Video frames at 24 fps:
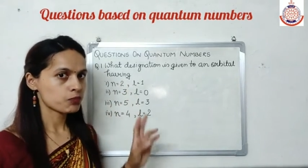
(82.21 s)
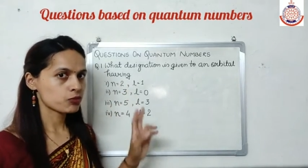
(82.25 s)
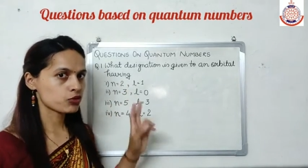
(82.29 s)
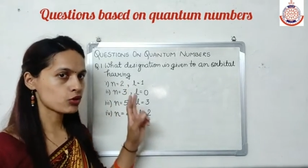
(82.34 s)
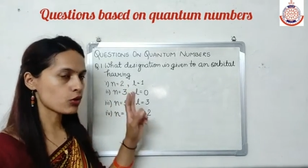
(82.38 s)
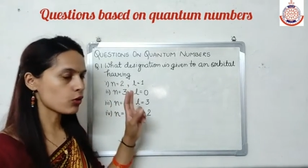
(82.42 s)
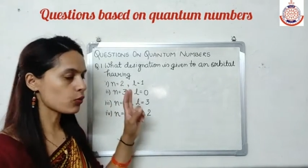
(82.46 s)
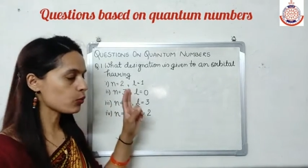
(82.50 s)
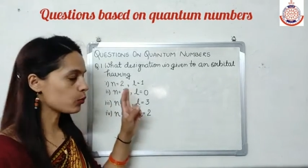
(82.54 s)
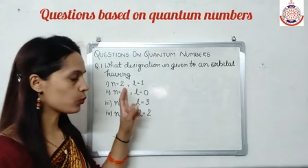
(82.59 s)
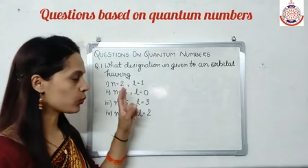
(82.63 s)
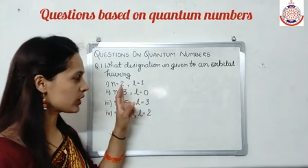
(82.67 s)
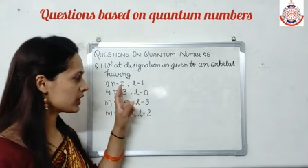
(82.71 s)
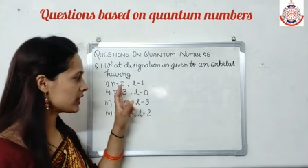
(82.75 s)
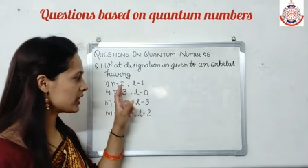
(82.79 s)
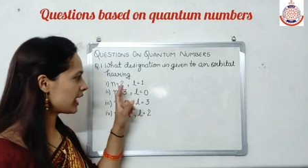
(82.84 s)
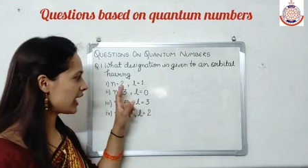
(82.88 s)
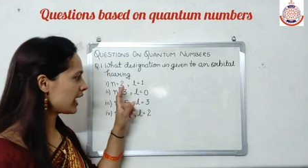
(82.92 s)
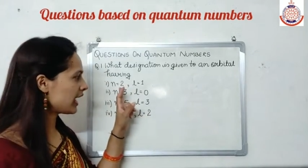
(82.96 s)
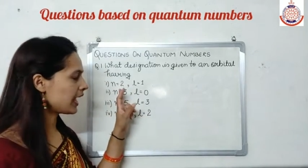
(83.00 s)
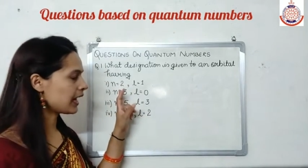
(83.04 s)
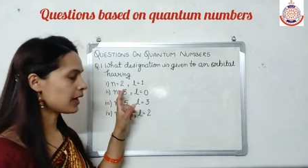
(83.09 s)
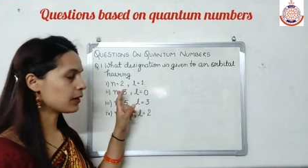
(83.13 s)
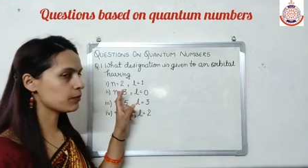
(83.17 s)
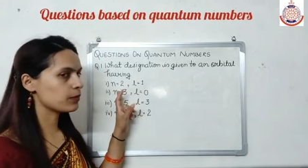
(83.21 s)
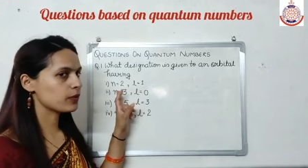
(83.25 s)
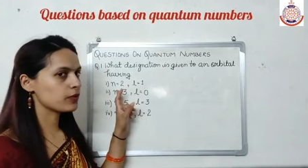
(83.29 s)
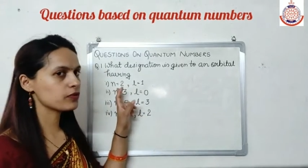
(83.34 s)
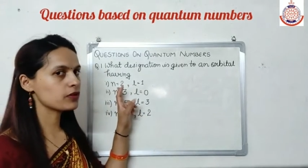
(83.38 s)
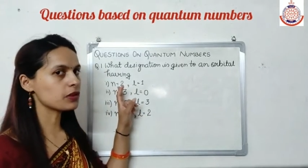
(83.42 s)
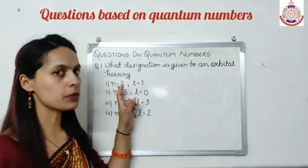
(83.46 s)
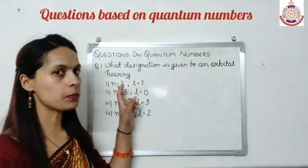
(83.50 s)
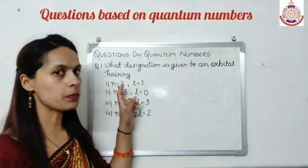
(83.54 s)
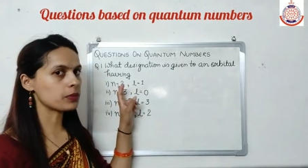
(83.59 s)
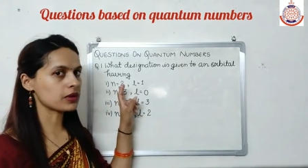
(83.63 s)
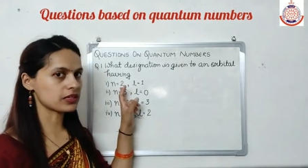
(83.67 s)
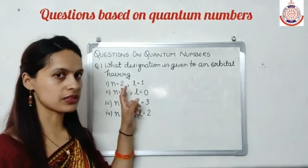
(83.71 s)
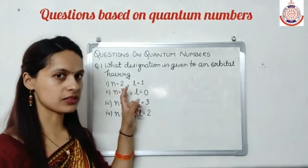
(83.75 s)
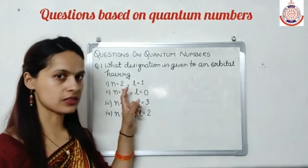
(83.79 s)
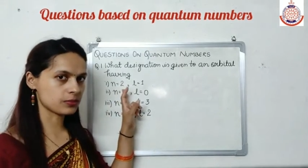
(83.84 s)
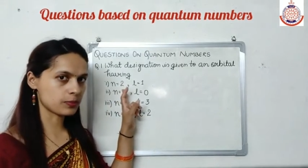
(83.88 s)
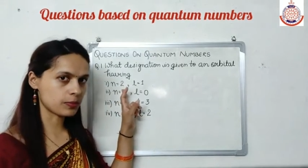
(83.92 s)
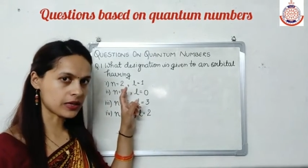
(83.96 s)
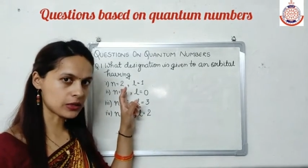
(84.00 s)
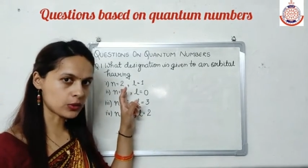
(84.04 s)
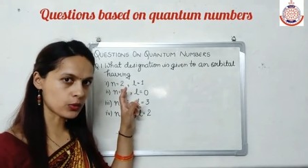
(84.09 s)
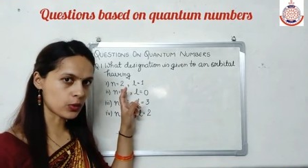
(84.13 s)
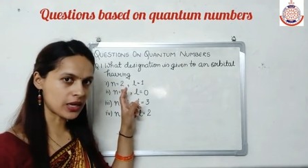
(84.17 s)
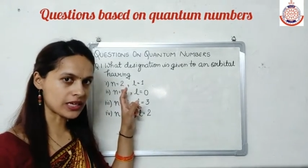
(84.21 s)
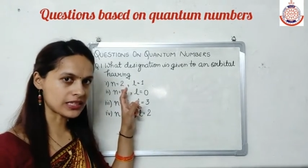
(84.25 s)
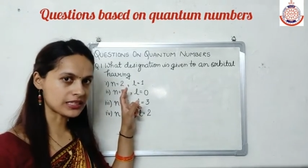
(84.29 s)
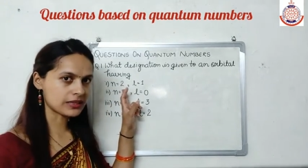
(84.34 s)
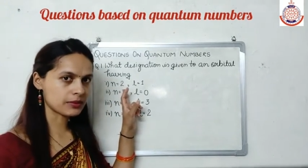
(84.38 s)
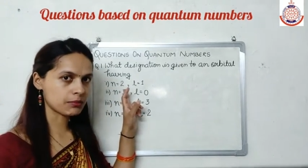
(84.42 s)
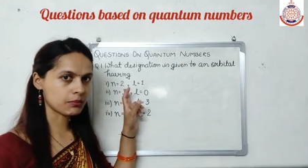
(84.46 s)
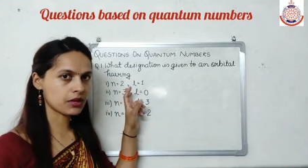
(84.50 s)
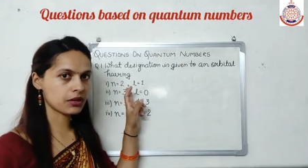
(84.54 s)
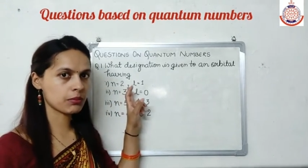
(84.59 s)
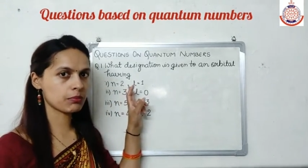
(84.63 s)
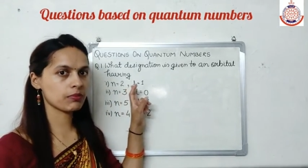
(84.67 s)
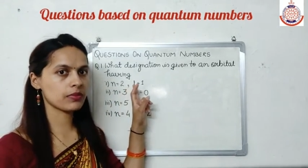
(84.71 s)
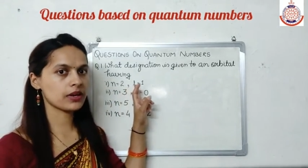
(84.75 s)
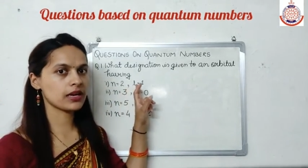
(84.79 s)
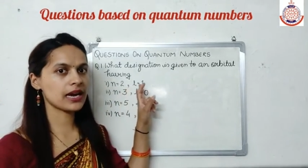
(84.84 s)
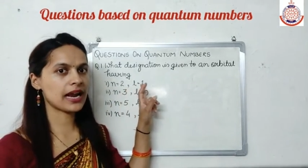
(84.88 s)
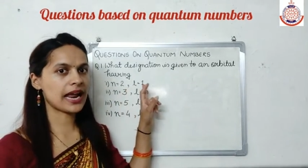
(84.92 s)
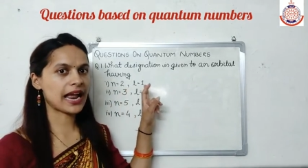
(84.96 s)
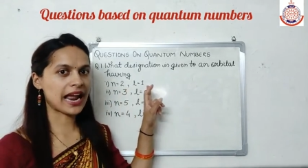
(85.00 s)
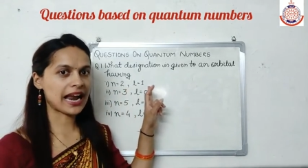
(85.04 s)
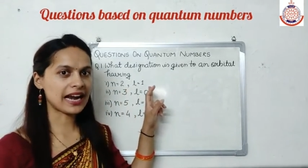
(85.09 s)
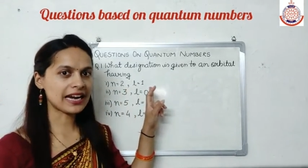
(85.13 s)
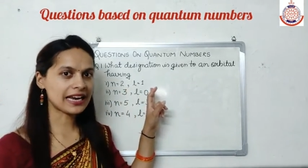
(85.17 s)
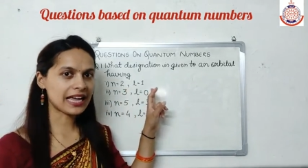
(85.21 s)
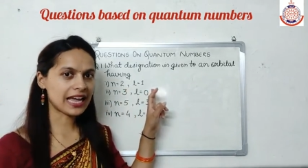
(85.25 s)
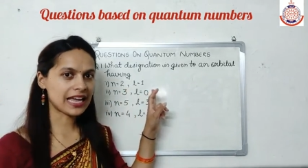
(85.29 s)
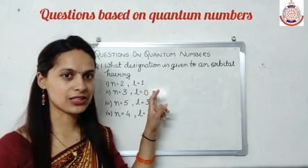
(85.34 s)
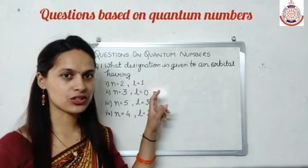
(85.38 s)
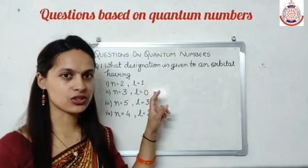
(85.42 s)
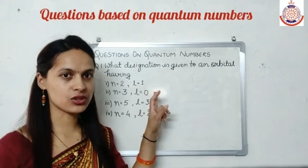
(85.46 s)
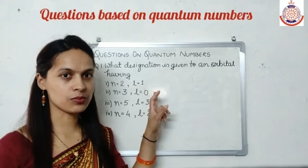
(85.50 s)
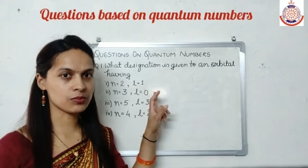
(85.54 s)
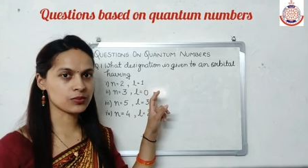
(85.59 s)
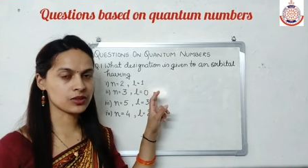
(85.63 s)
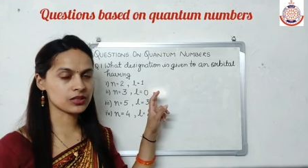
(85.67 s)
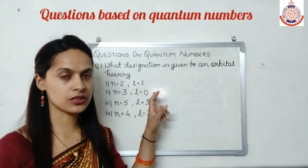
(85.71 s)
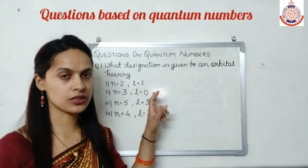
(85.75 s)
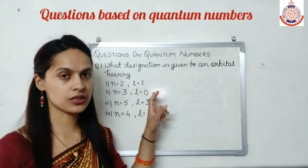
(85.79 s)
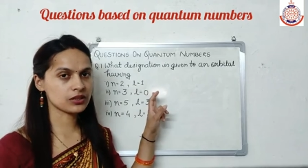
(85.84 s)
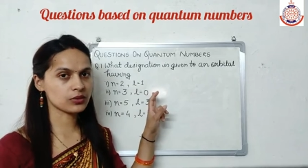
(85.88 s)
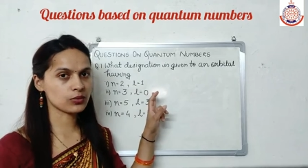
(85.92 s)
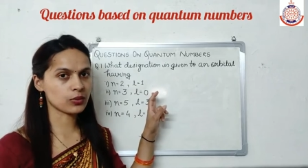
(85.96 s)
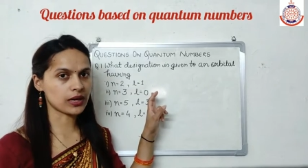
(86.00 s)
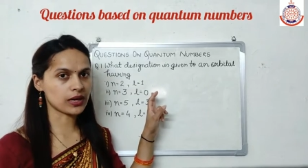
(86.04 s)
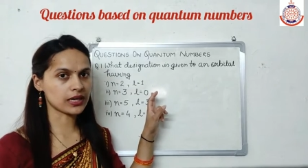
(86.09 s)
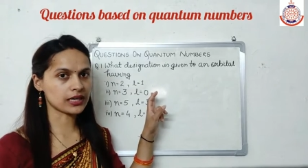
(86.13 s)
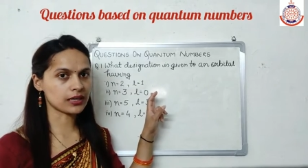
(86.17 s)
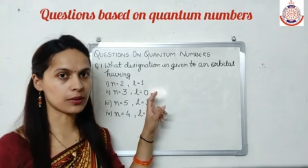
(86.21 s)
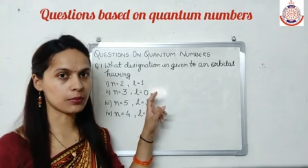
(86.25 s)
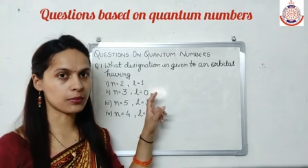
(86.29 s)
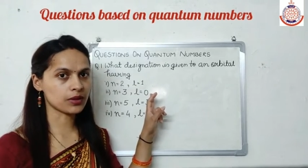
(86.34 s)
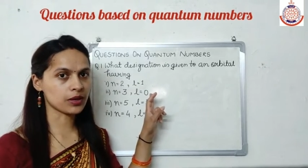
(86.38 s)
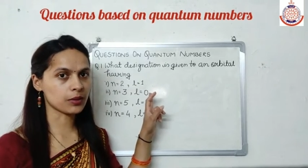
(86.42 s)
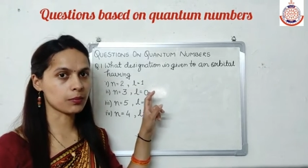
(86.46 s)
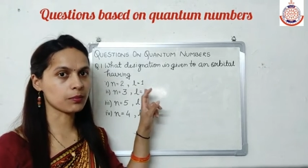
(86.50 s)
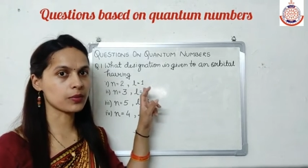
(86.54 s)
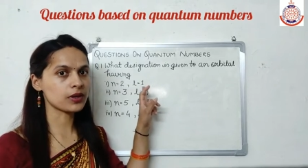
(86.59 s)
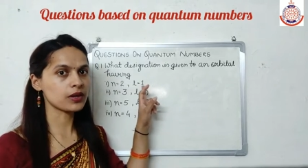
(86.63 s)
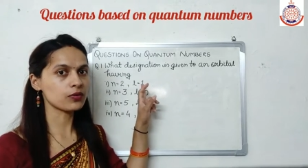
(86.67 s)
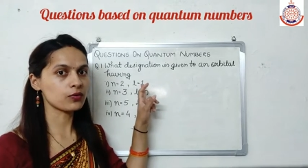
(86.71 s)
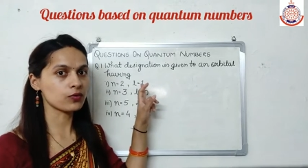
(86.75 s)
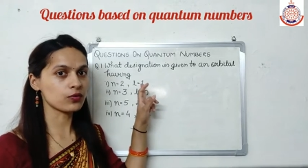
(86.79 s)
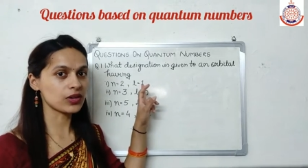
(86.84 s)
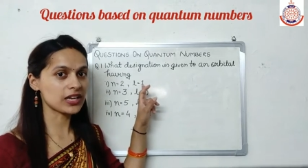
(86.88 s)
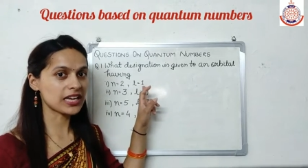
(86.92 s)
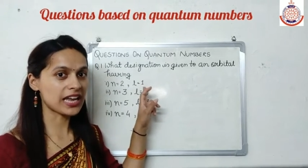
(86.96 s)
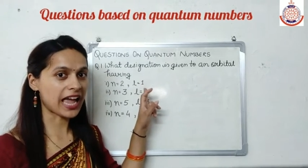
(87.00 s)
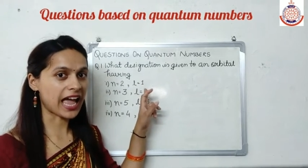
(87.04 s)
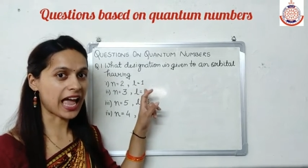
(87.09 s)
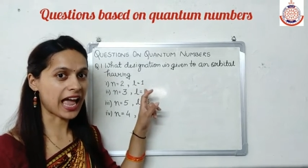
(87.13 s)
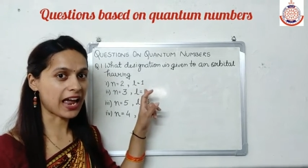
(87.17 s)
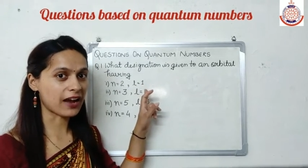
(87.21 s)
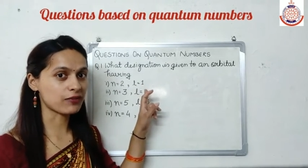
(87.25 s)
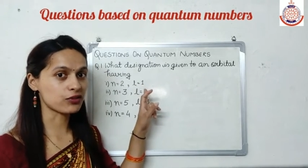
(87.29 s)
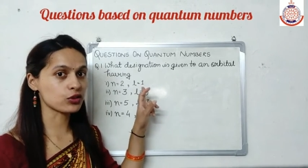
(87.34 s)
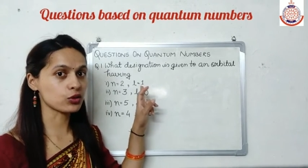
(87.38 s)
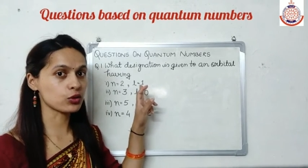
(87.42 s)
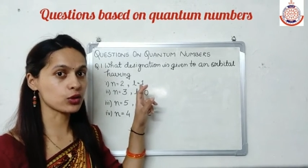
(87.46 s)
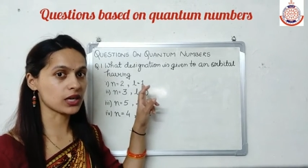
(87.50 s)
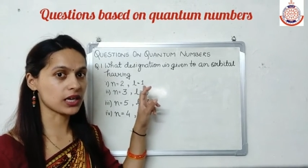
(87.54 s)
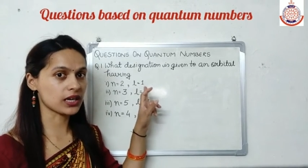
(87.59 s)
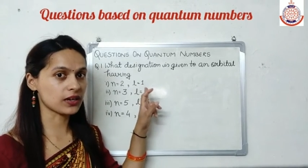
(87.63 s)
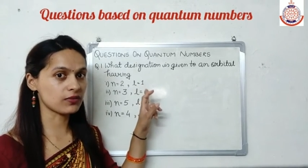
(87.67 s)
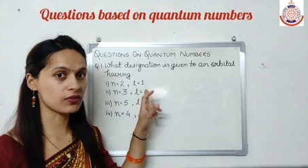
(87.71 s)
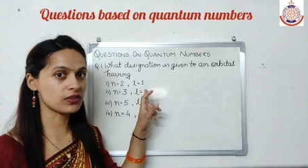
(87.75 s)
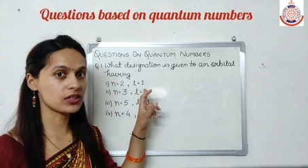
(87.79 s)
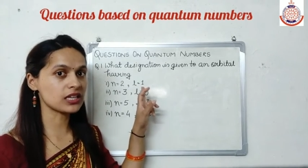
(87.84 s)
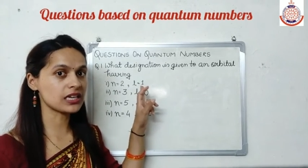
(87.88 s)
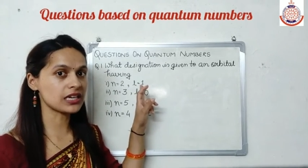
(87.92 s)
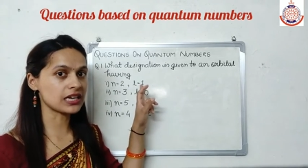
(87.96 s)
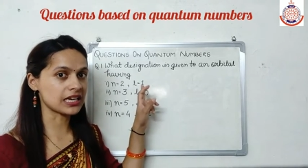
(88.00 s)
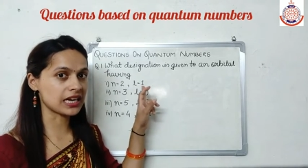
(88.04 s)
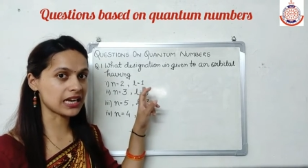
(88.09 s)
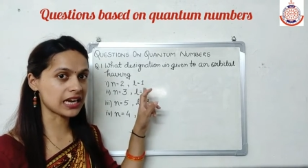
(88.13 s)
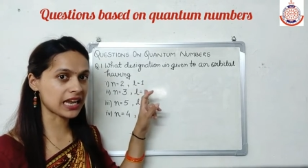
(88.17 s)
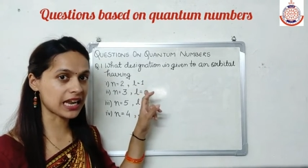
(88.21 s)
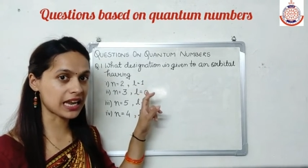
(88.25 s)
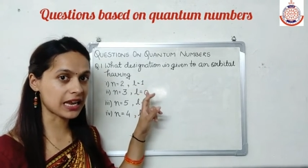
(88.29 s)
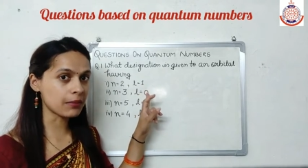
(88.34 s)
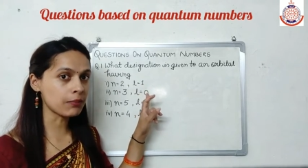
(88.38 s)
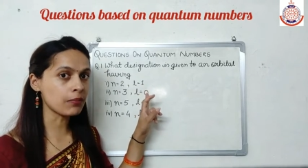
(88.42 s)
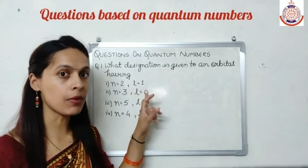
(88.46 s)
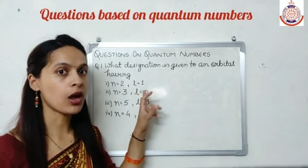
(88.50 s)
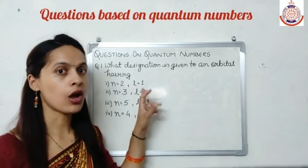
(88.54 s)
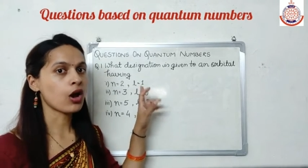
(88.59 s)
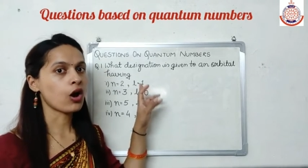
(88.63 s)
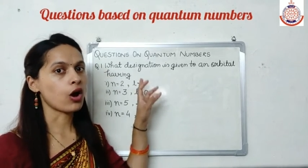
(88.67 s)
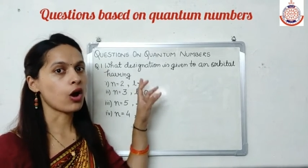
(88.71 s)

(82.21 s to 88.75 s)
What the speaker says: So with the help of the principal quantum number and azimuthal quantum number, we have to give the name